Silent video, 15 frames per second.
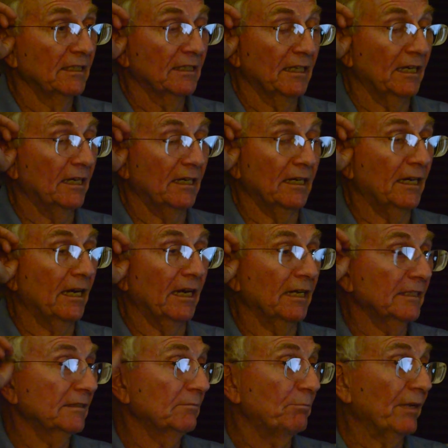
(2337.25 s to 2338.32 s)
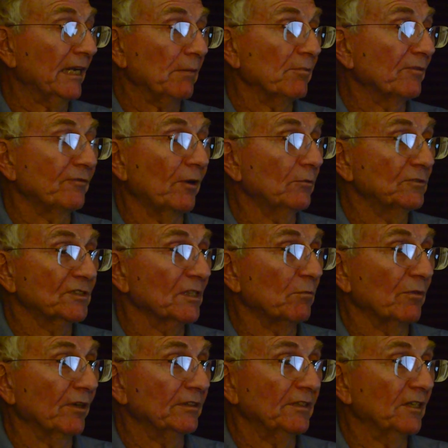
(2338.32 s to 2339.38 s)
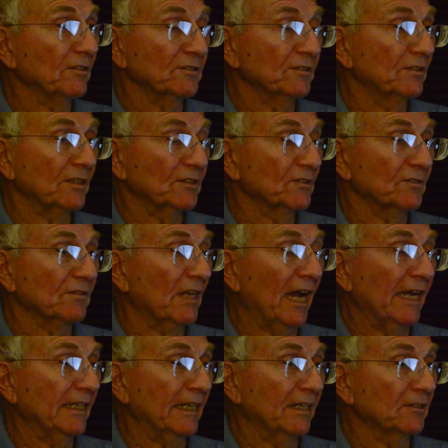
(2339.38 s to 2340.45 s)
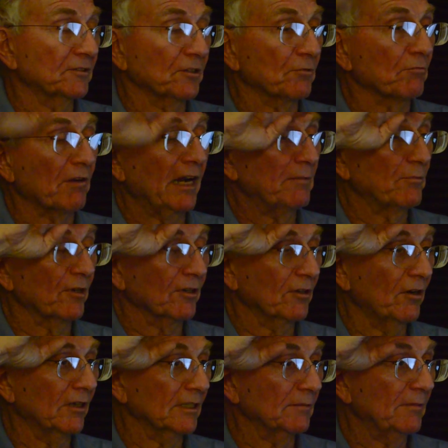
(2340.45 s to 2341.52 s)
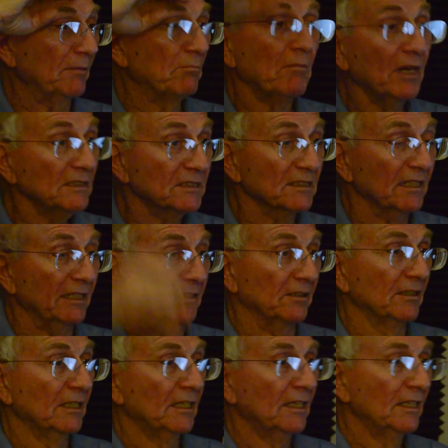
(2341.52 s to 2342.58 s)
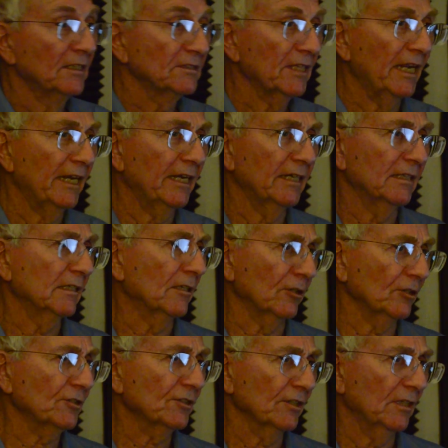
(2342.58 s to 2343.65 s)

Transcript: I pick up a phone somewhere, and there's this guy, editor Ryberg, calling me months later, saying, "Hersh?"